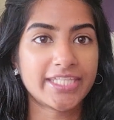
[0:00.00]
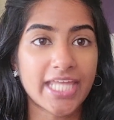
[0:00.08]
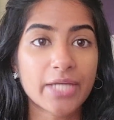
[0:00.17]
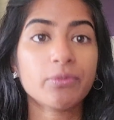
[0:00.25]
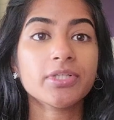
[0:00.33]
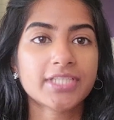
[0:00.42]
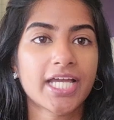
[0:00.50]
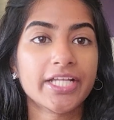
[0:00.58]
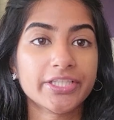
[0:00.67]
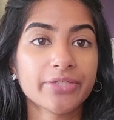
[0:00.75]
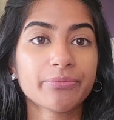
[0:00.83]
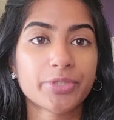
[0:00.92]
they will
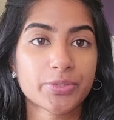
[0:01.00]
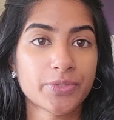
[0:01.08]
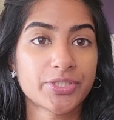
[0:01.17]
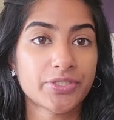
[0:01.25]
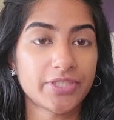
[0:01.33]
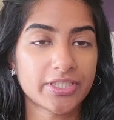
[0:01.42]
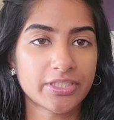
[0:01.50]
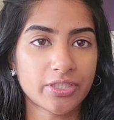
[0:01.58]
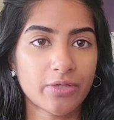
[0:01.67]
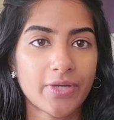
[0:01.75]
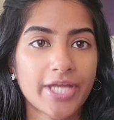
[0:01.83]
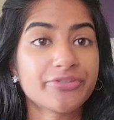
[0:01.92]
tell you which ones you need to
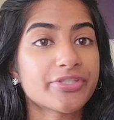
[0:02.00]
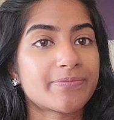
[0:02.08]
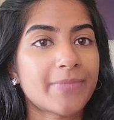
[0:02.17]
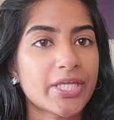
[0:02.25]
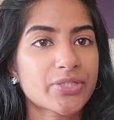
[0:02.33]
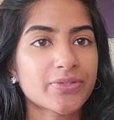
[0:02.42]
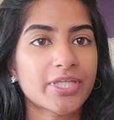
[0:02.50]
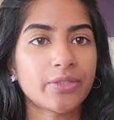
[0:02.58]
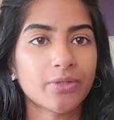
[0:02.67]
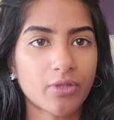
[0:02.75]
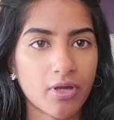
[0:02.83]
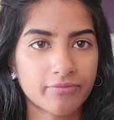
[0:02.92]
know, and just make sure that
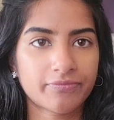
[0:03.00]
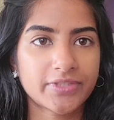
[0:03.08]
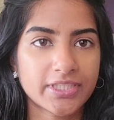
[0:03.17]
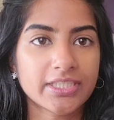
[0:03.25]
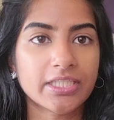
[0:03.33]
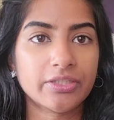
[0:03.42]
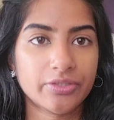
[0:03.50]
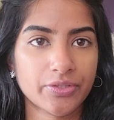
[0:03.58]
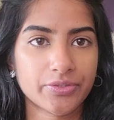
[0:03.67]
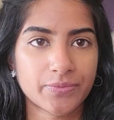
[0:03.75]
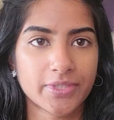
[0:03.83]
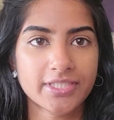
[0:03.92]
you're confident in
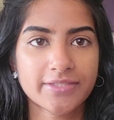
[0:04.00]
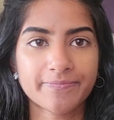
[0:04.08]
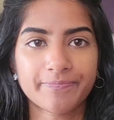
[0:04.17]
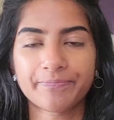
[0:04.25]
those ones.